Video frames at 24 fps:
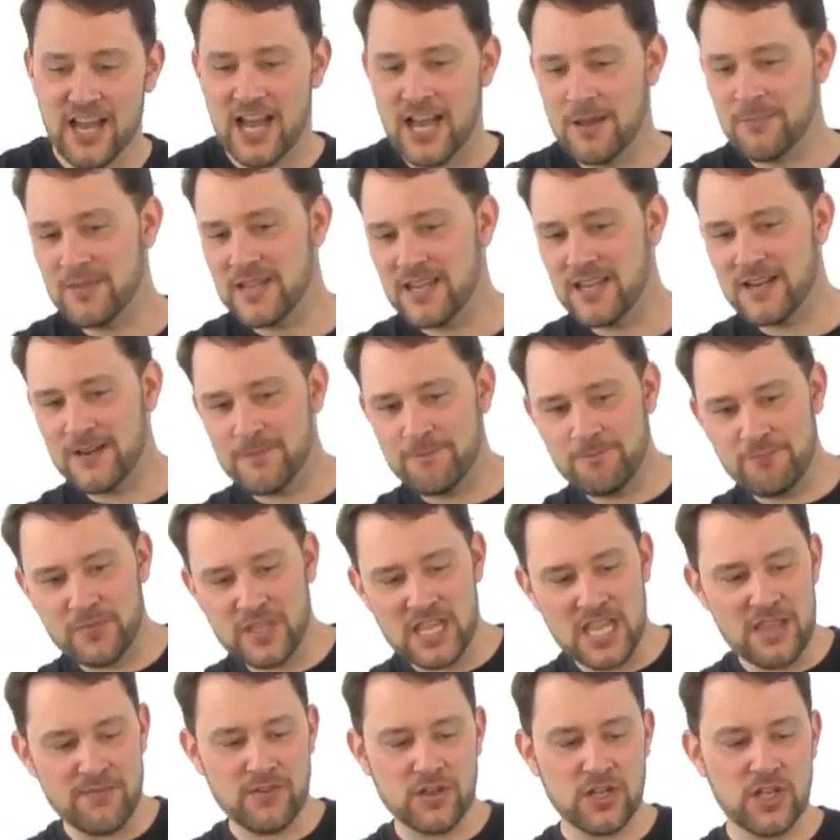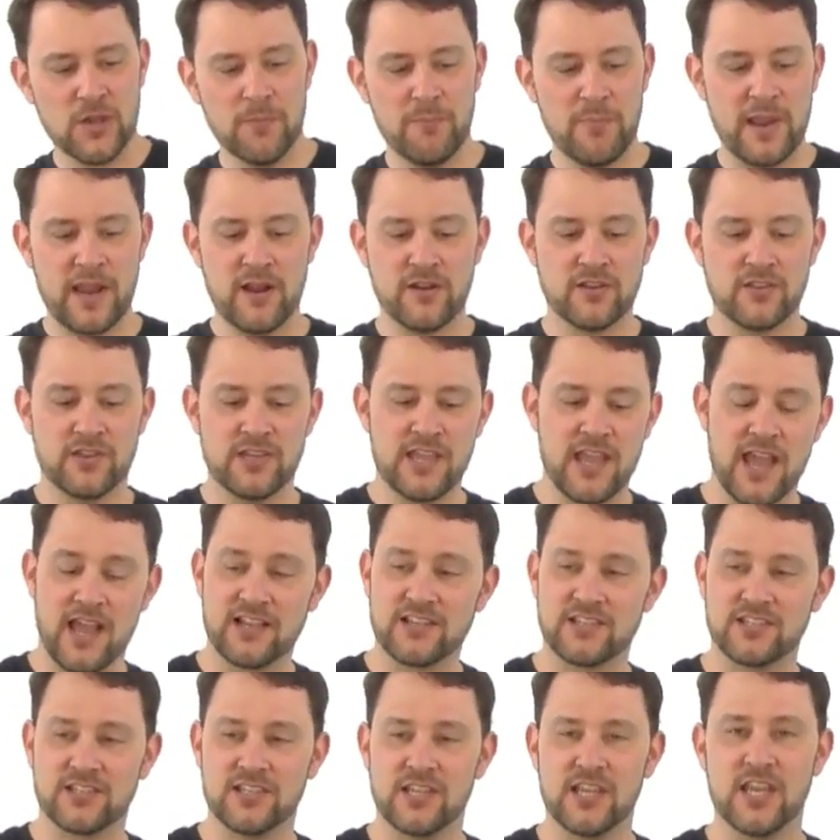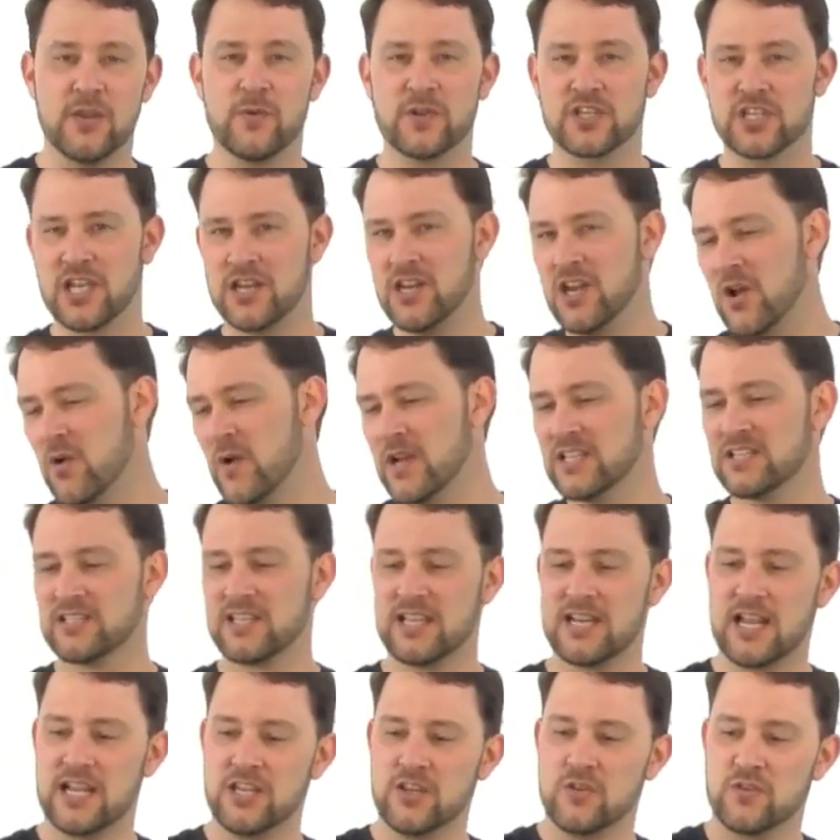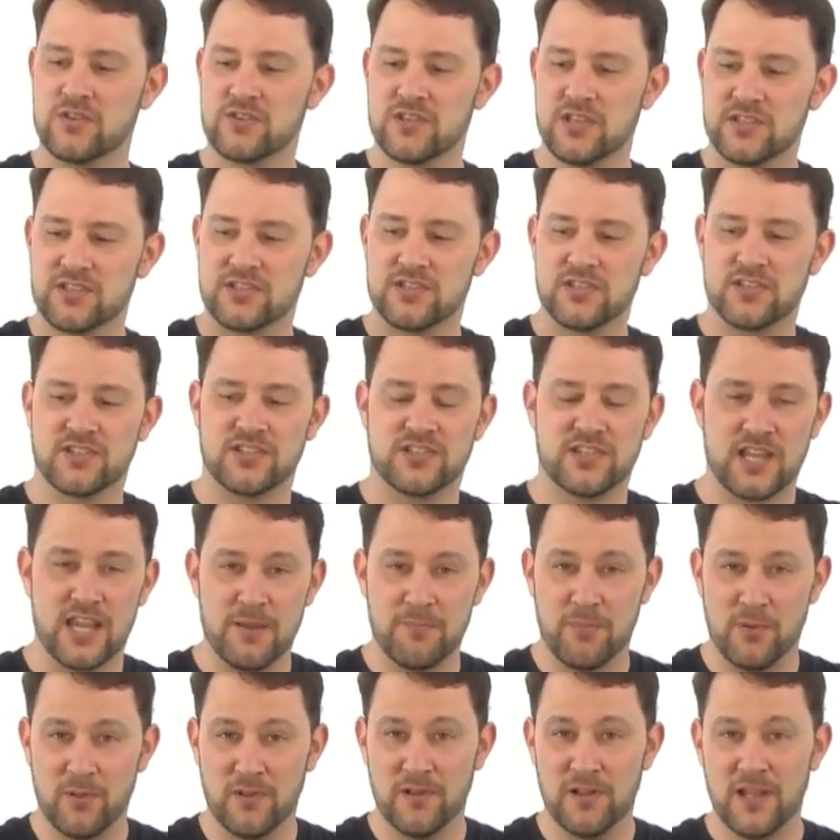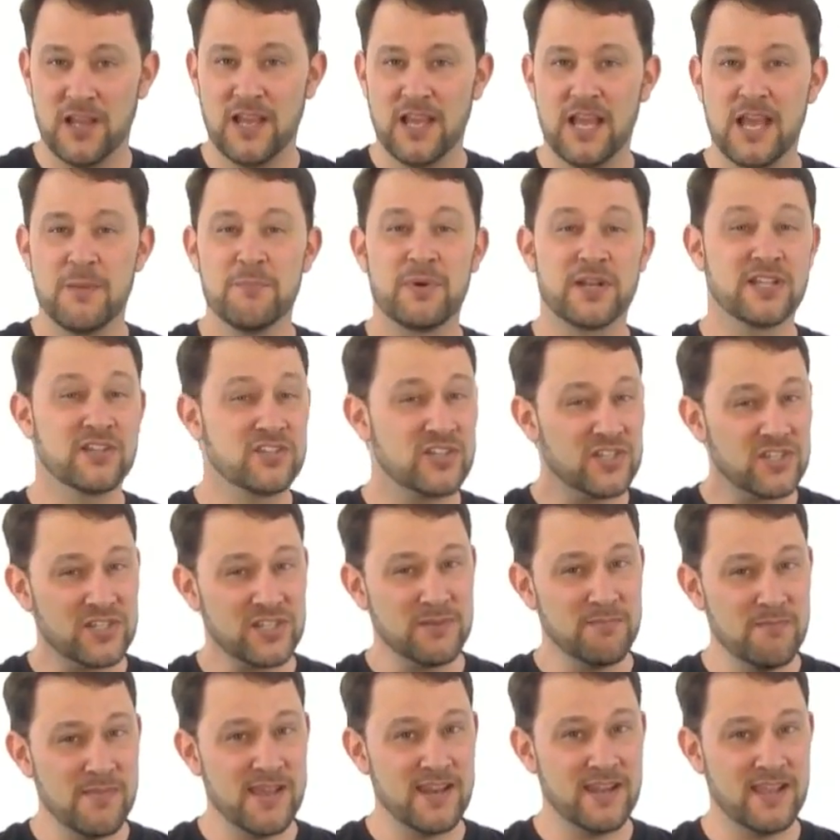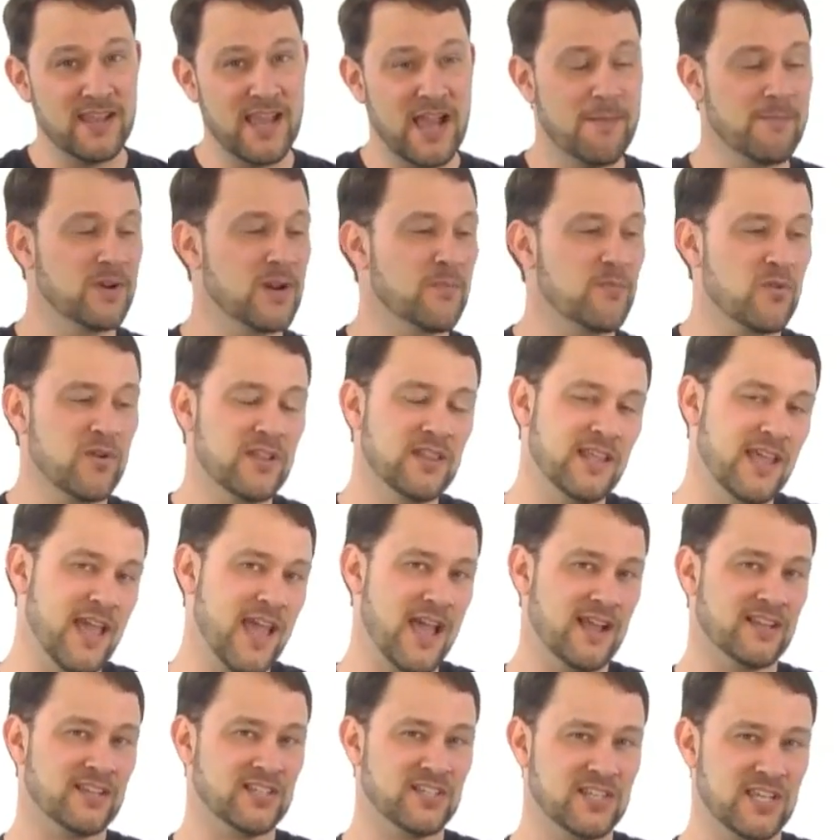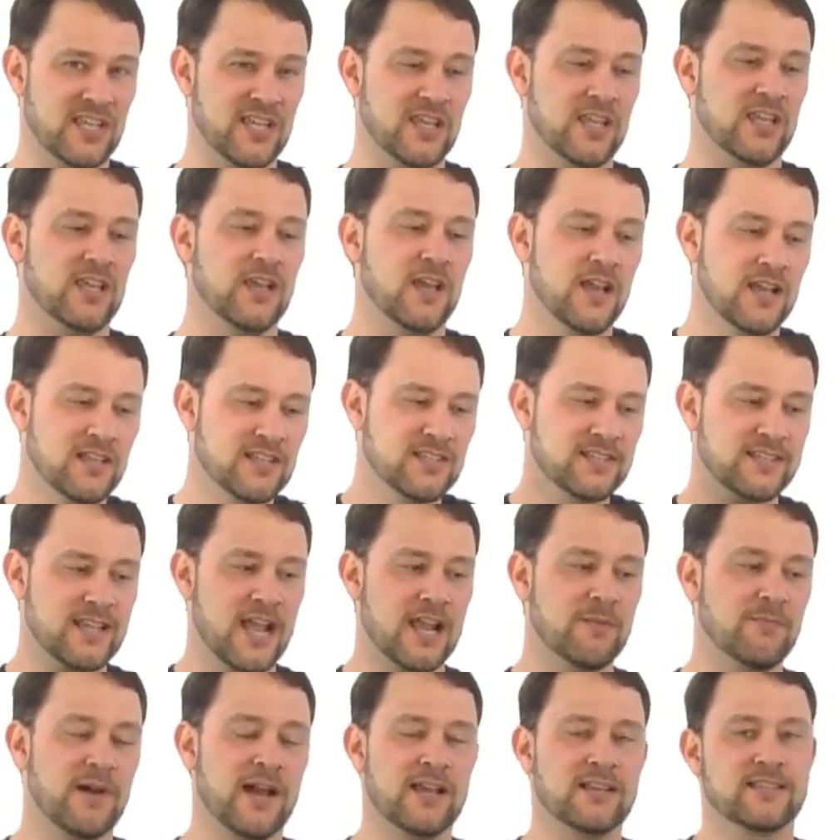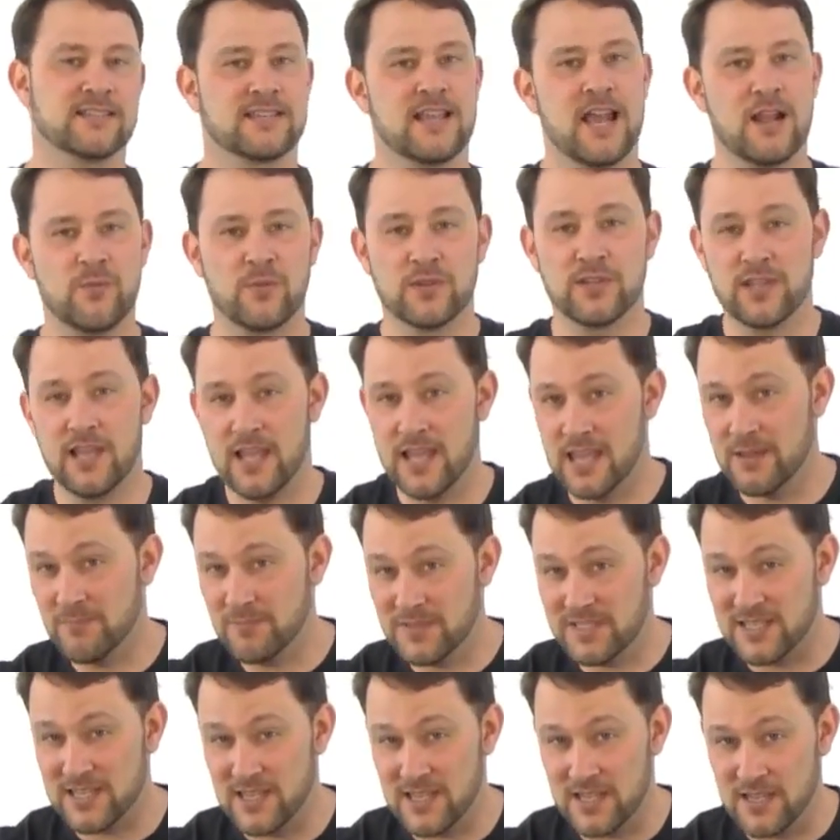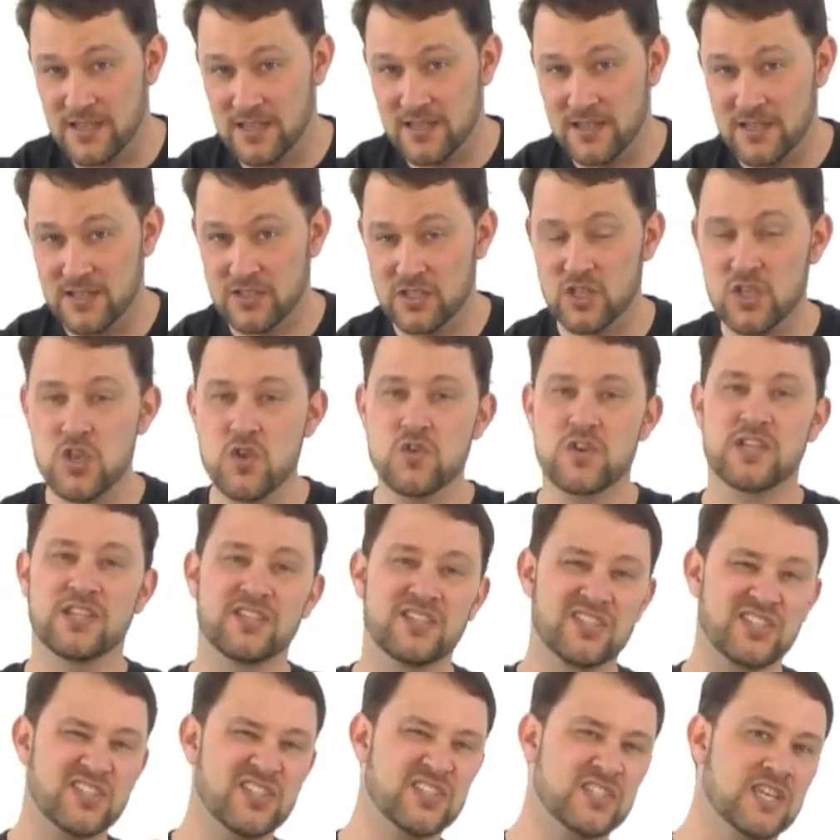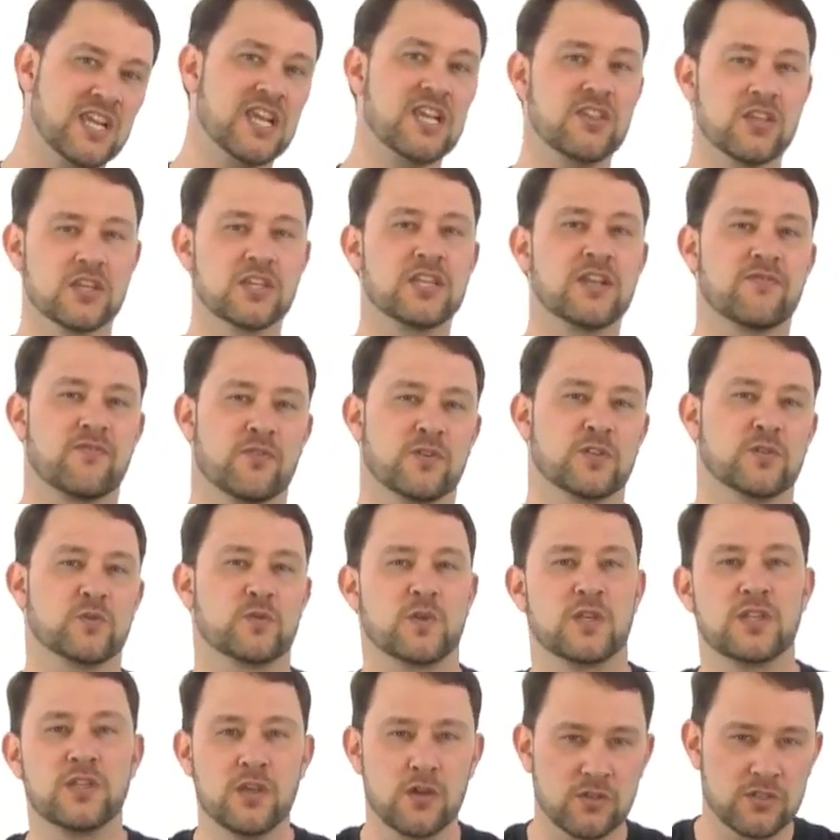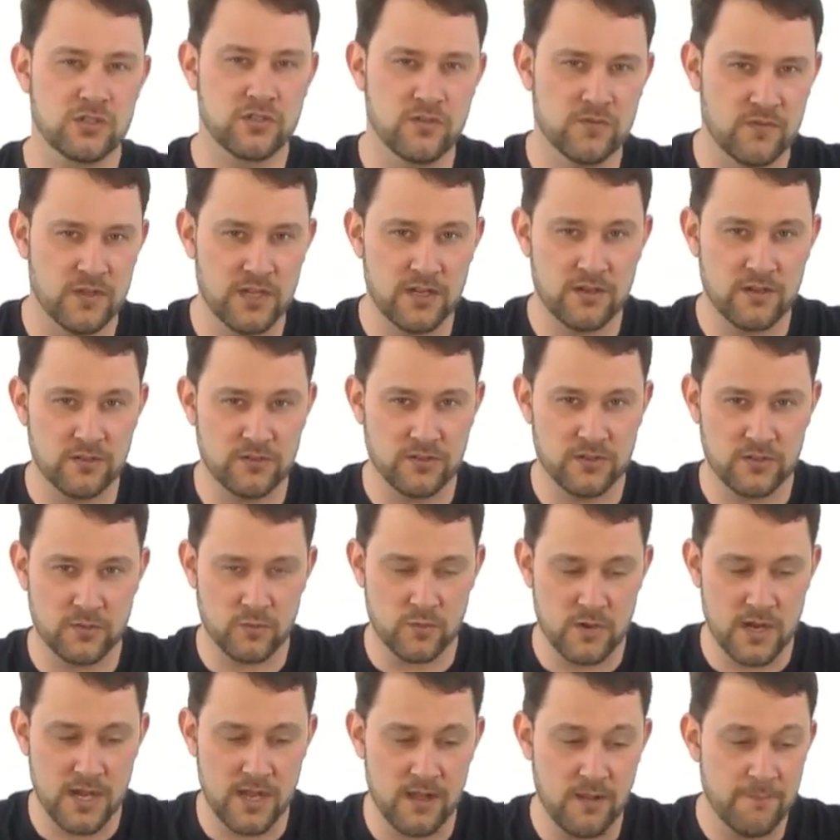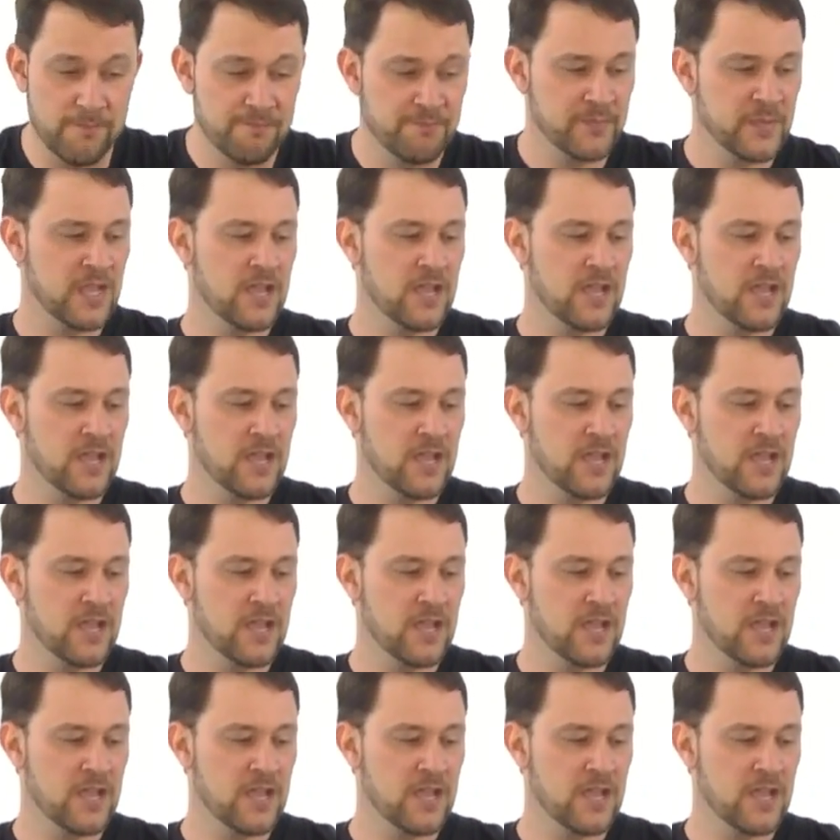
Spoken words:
I mean, even compared to the XT, which I know I said I'd use this as a staple, but in just a minute, I'm going to bring the XT side by side with the MT so you can see the difference between those two vehicles as well.